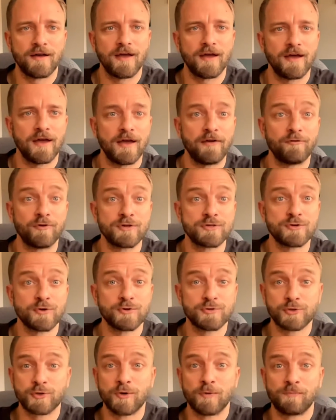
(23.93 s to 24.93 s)
every
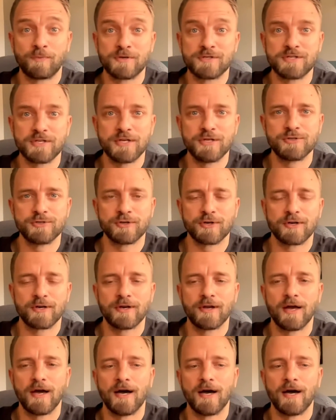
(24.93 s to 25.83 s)
surgical procedure,